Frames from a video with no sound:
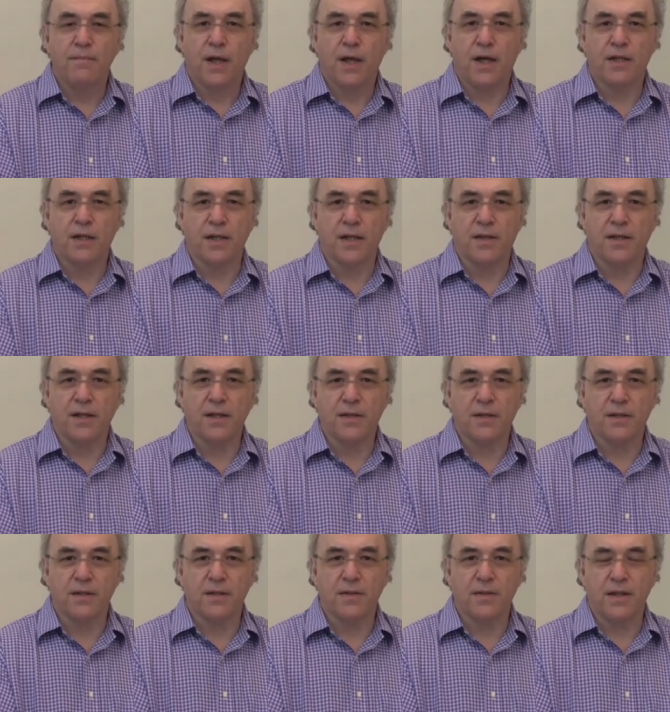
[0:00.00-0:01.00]
And I think
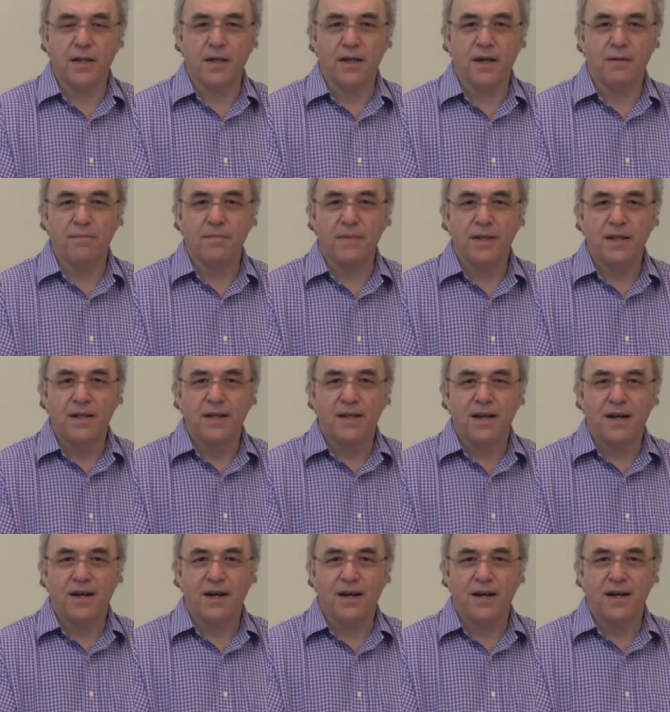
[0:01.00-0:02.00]
that the,
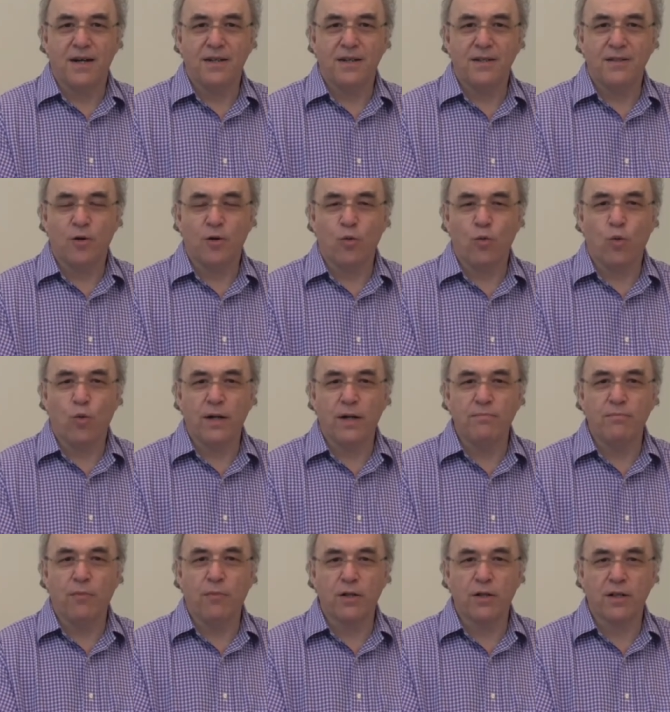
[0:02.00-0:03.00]
one
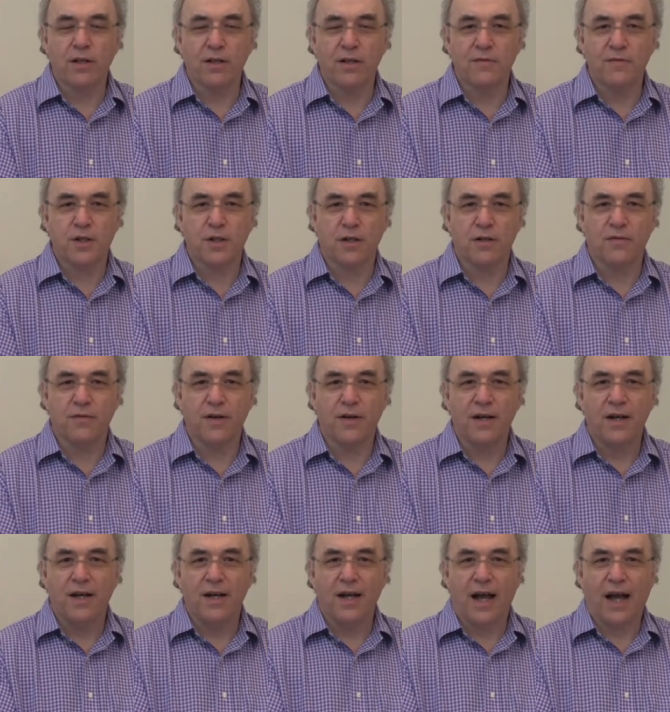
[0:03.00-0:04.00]
model of sort of
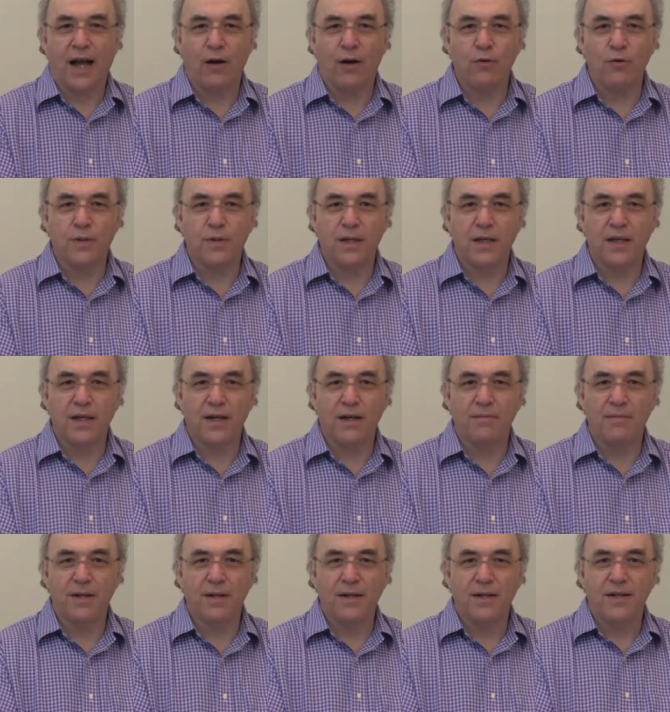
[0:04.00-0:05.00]
how
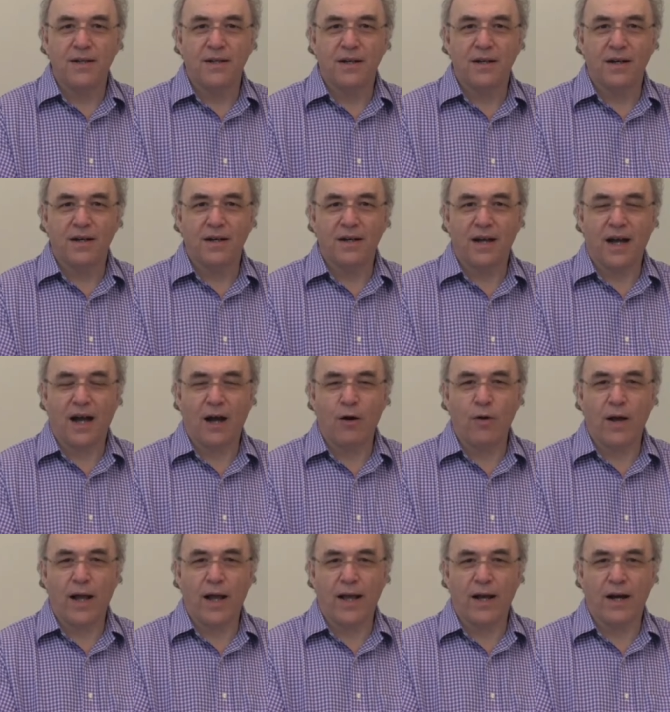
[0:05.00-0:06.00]
the, how
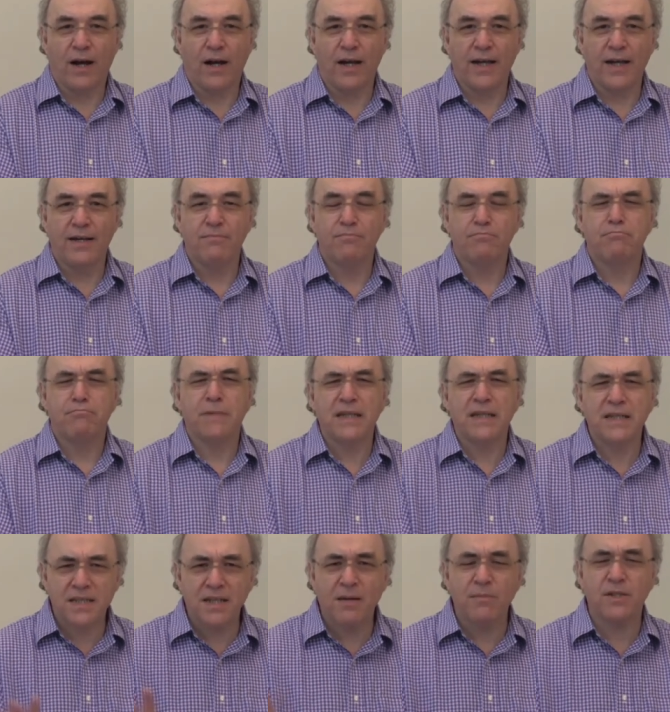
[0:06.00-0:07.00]
AI,
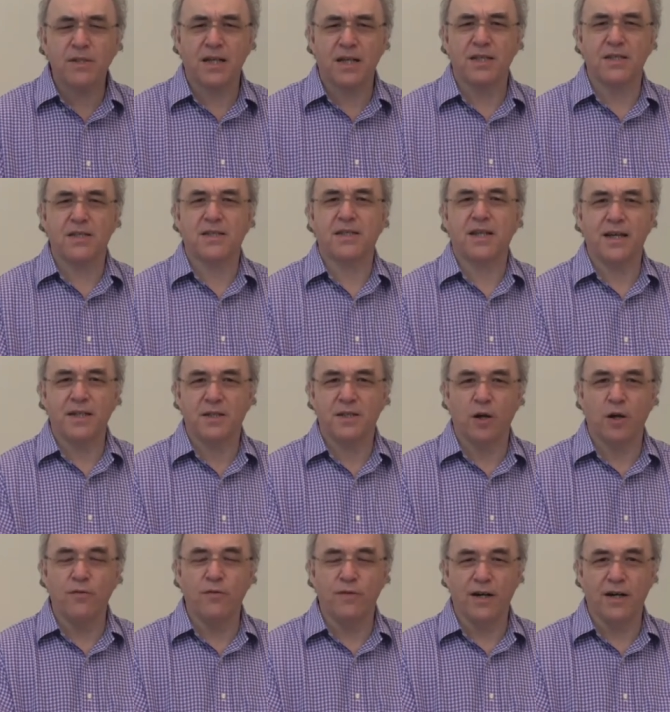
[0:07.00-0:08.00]
in some sense, takes
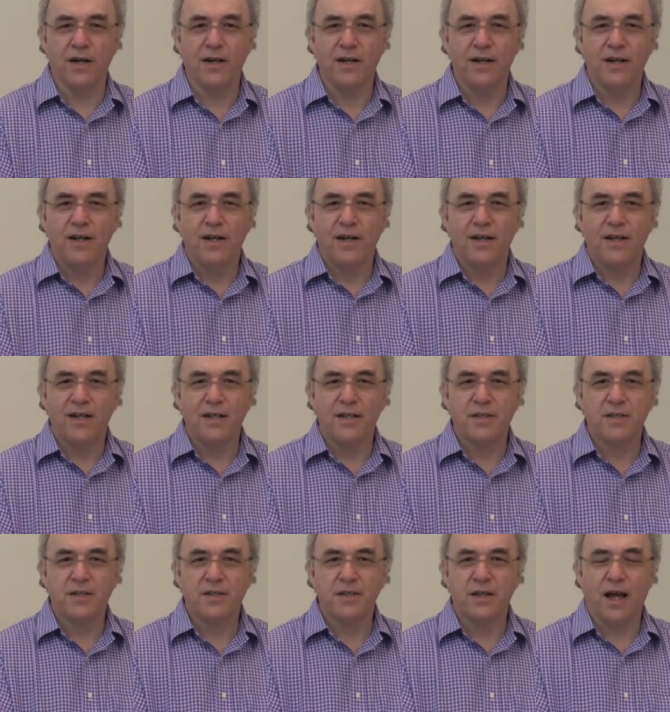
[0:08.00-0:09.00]
over
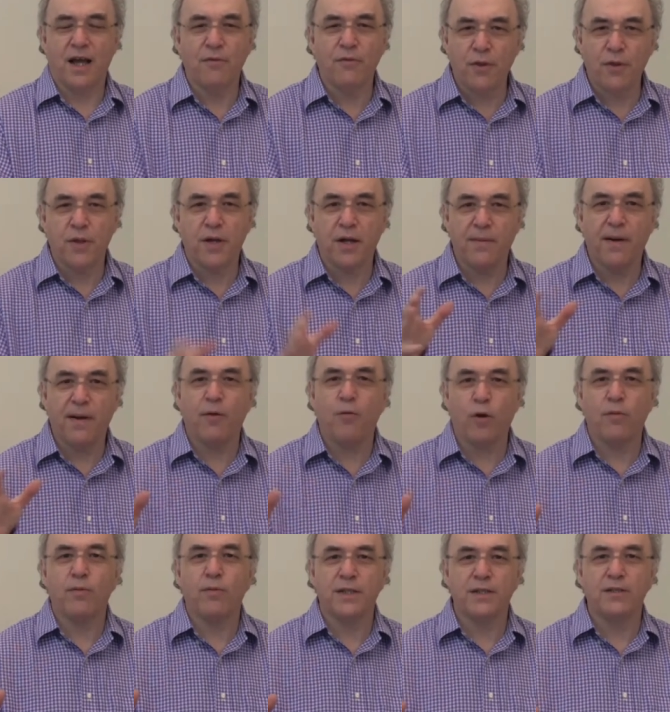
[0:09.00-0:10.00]
is everything about
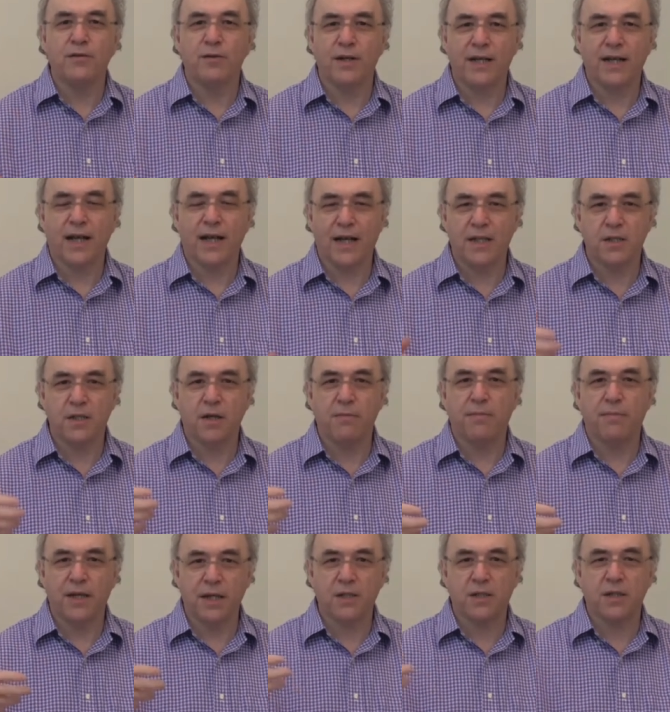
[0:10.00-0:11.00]
what we're doing ends up
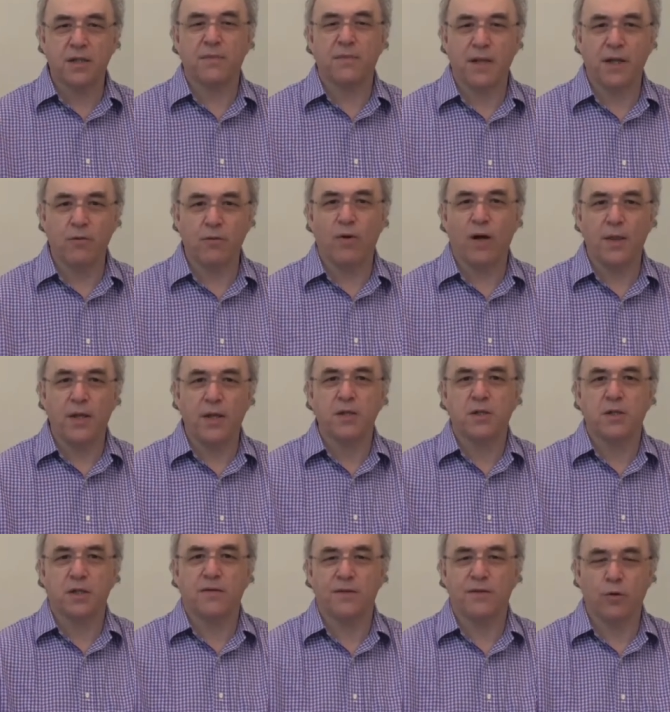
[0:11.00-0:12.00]
being something where there's
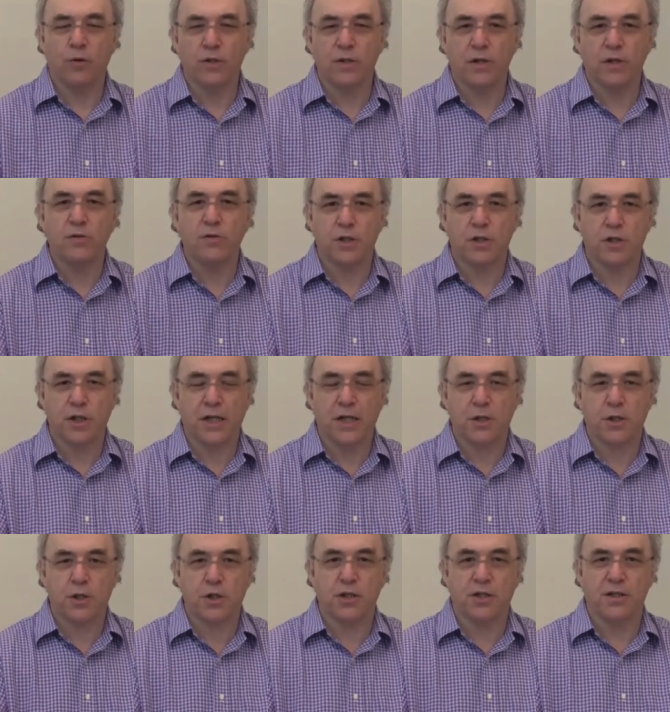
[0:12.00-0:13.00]
sort of an
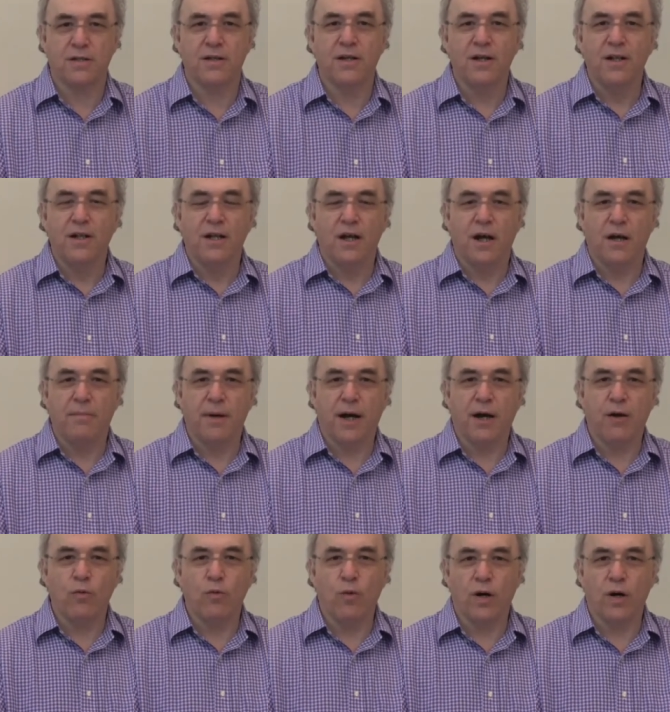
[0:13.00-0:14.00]
auto-suggestion
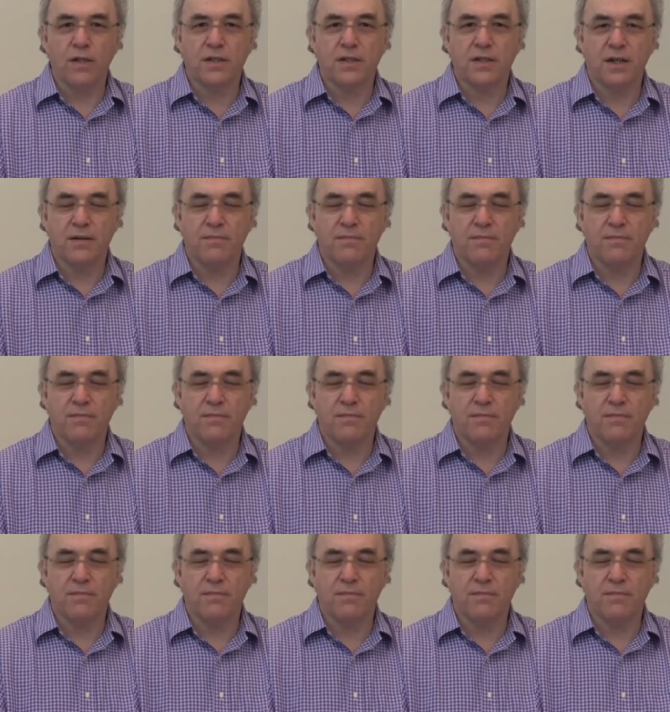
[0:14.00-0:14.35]
about what